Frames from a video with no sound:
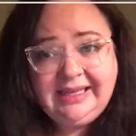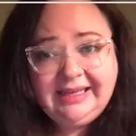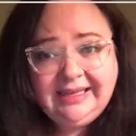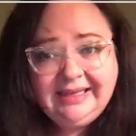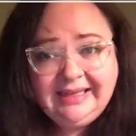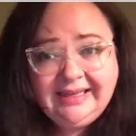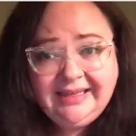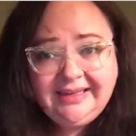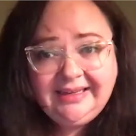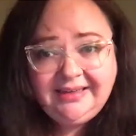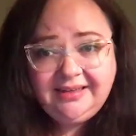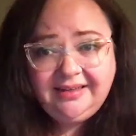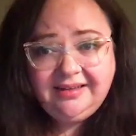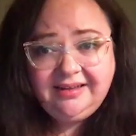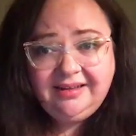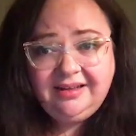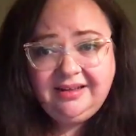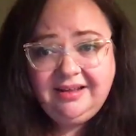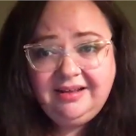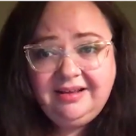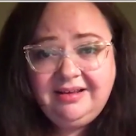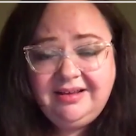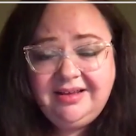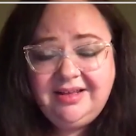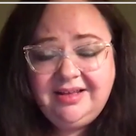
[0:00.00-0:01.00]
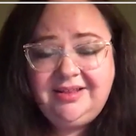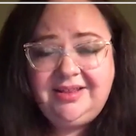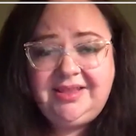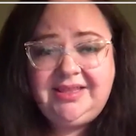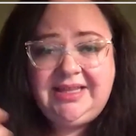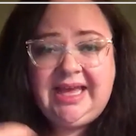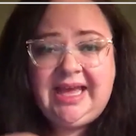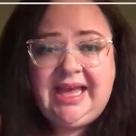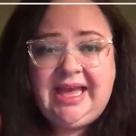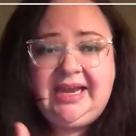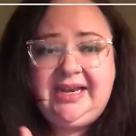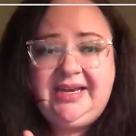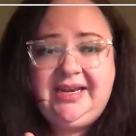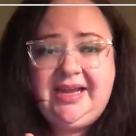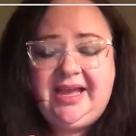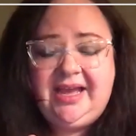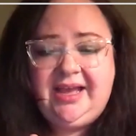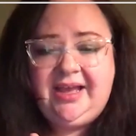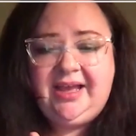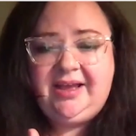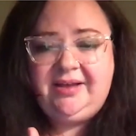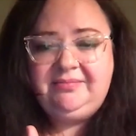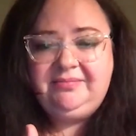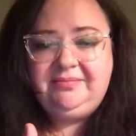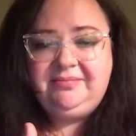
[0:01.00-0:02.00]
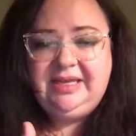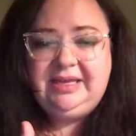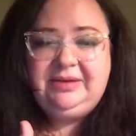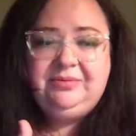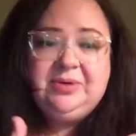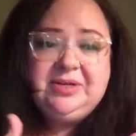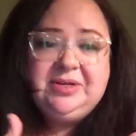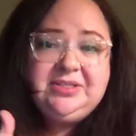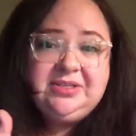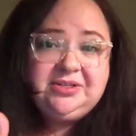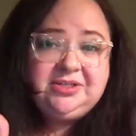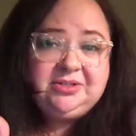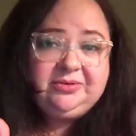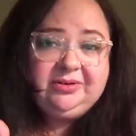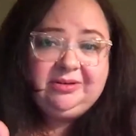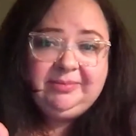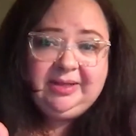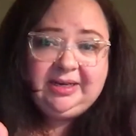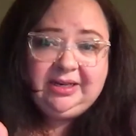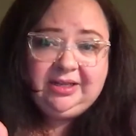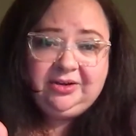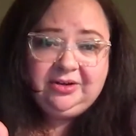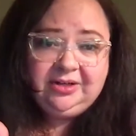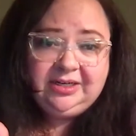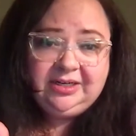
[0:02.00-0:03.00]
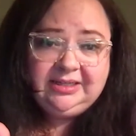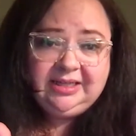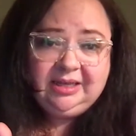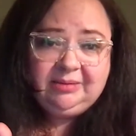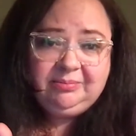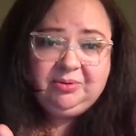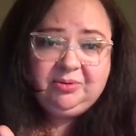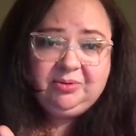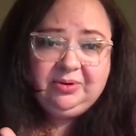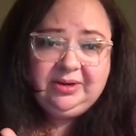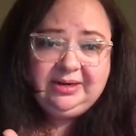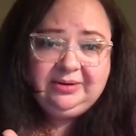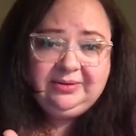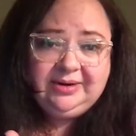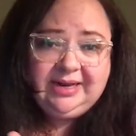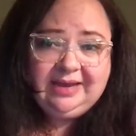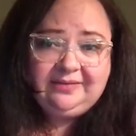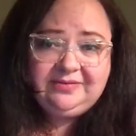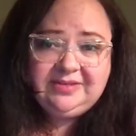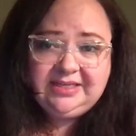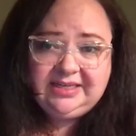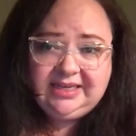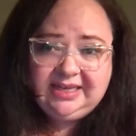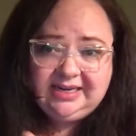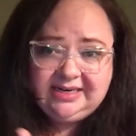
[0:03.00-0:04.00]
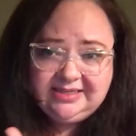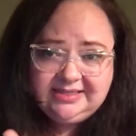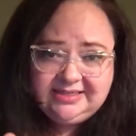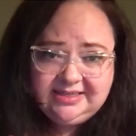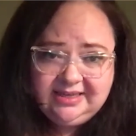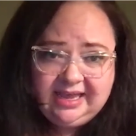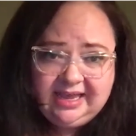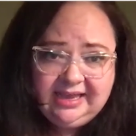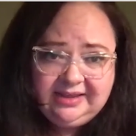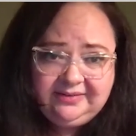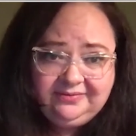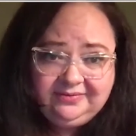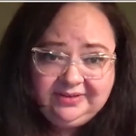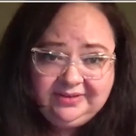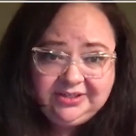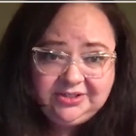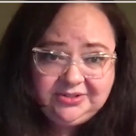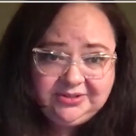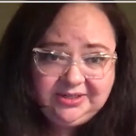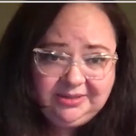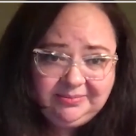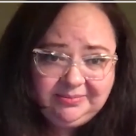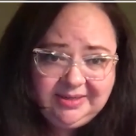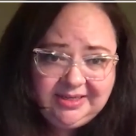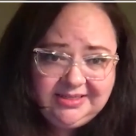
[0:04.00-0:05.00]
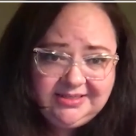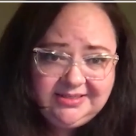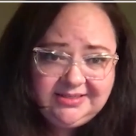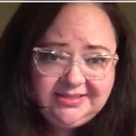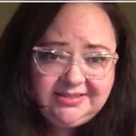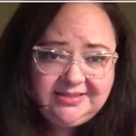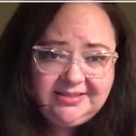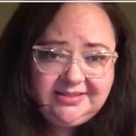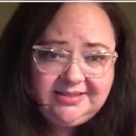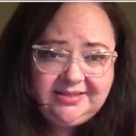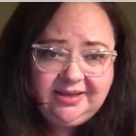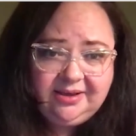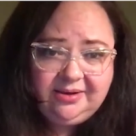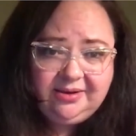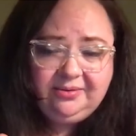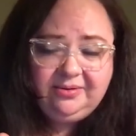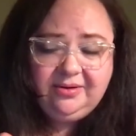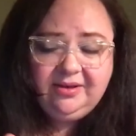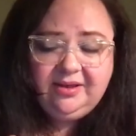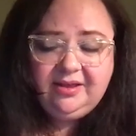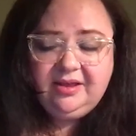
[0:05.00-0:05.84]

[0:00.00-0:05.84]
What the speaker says: it, that it wasn't doing me any good at that point. I would have to get into IV treatments. So